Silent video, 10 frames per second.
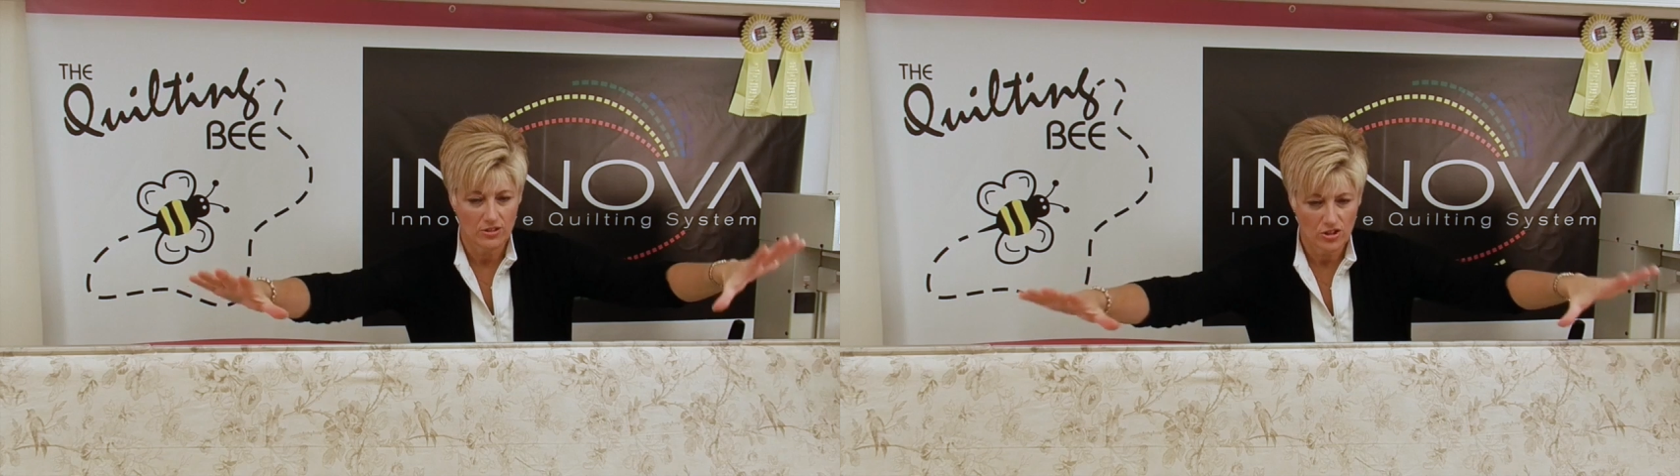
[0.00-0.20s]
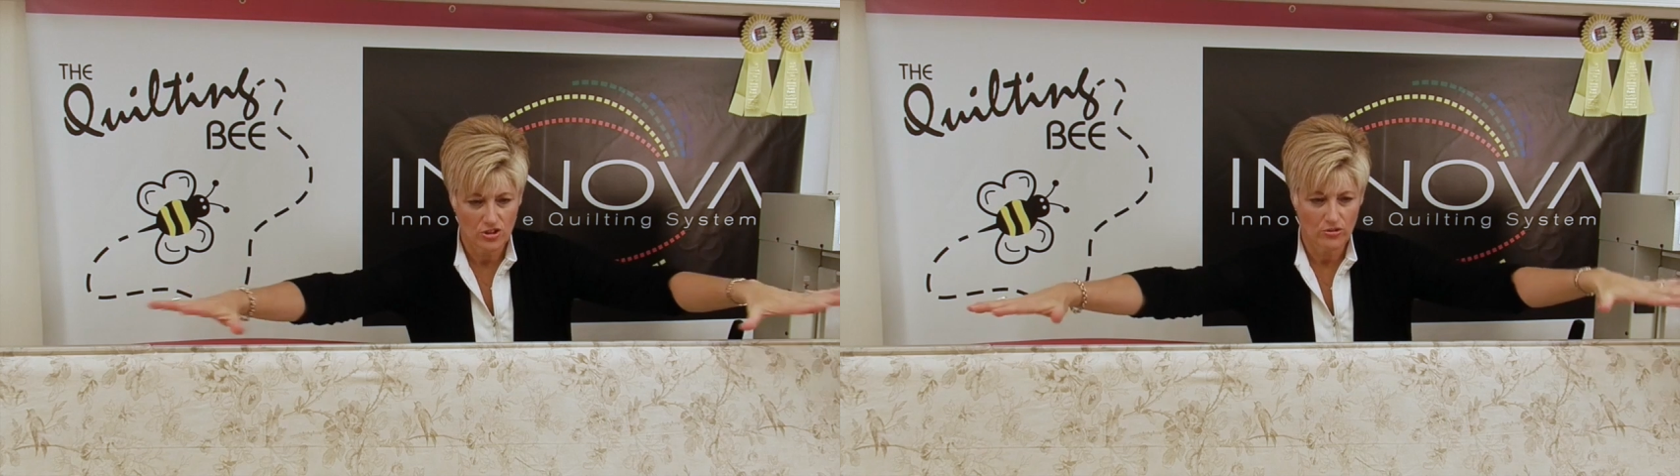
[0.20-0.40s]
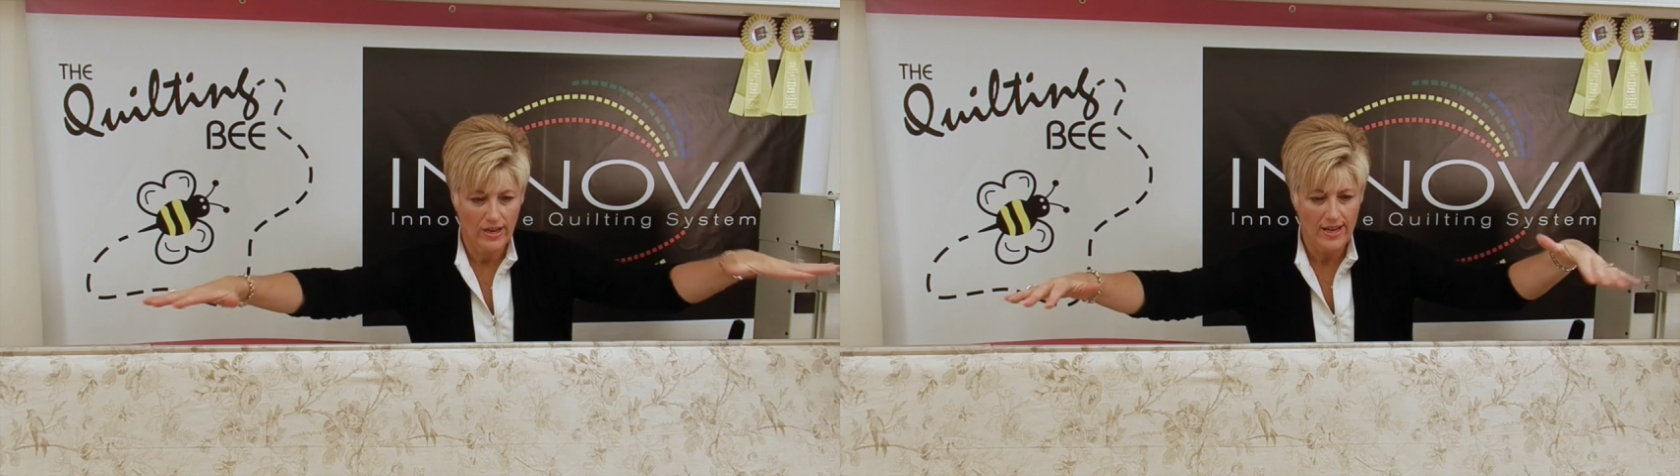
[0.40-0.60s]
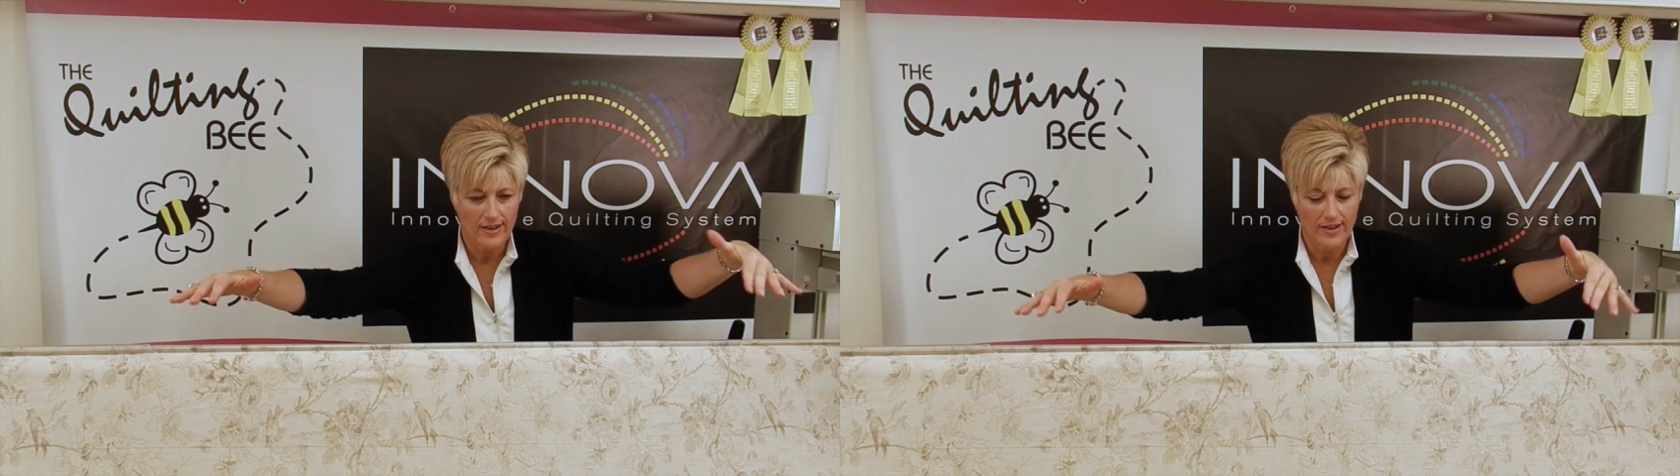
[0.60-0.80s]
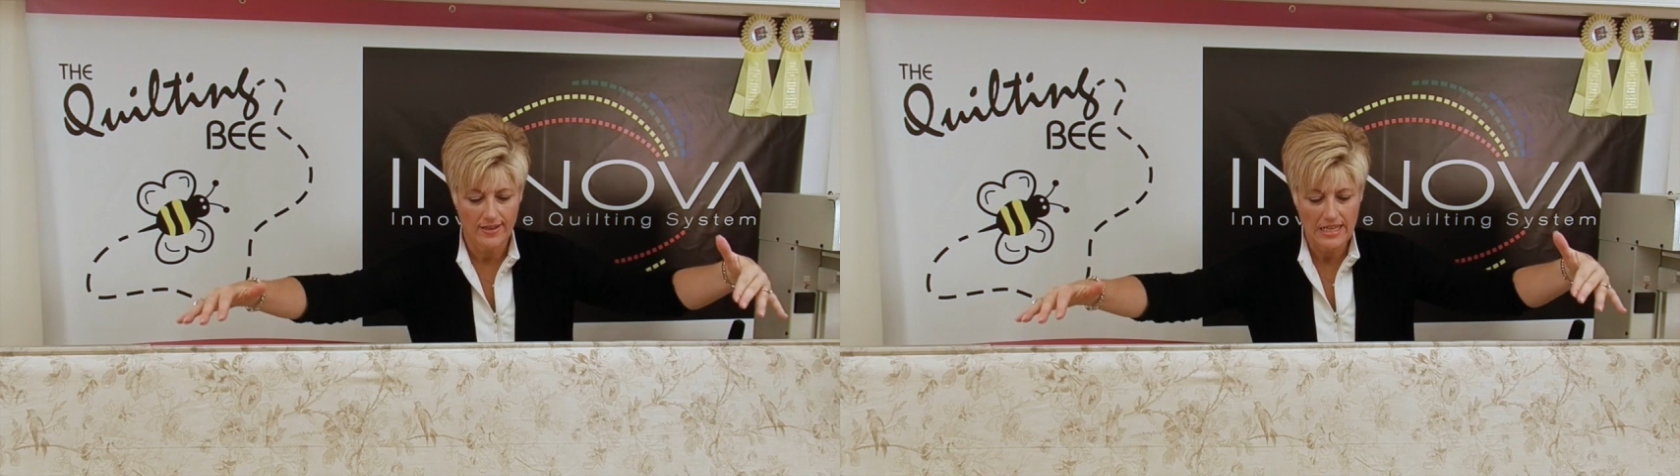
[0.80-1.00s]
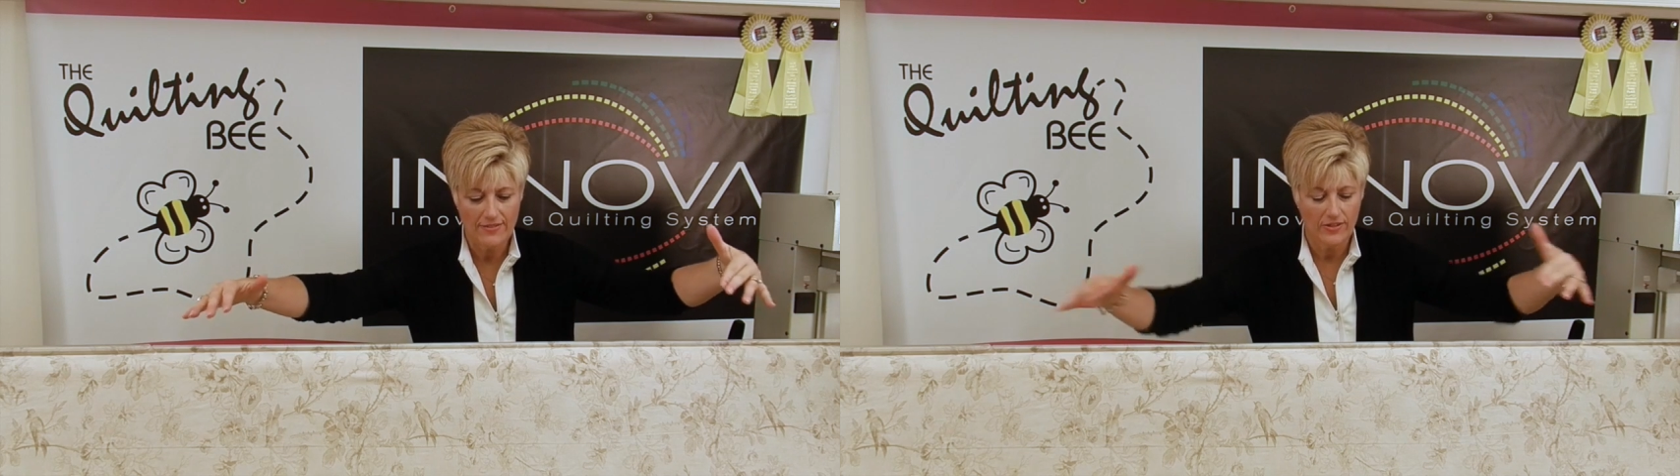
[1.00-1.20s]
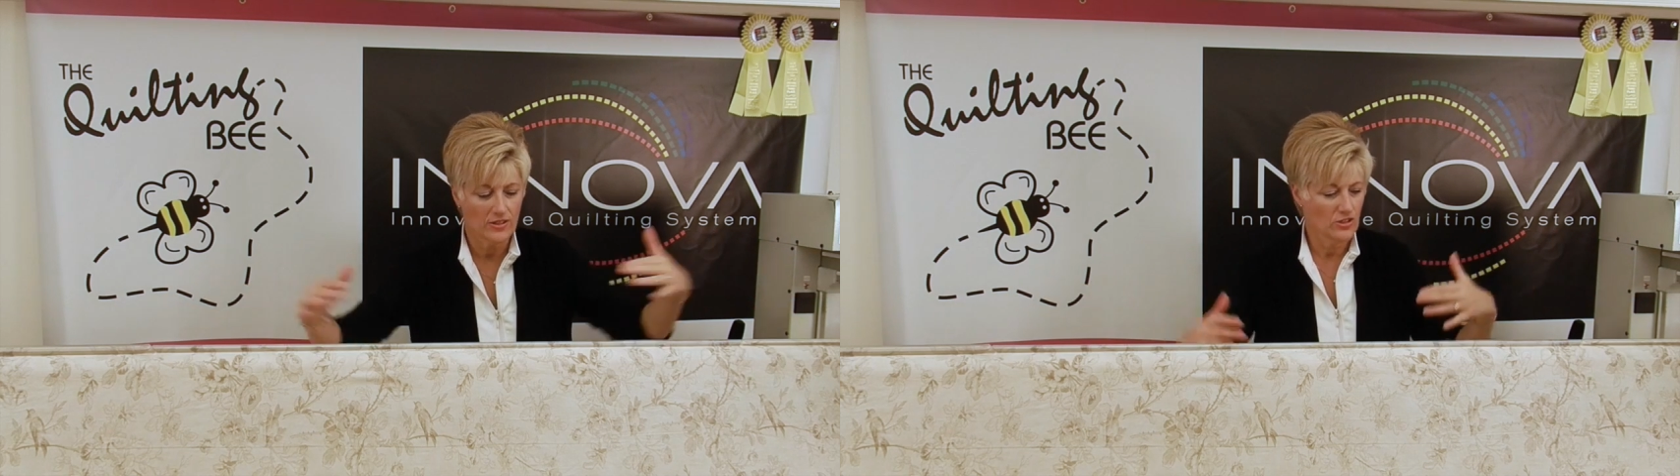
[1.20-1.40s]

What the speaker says: and straight and even,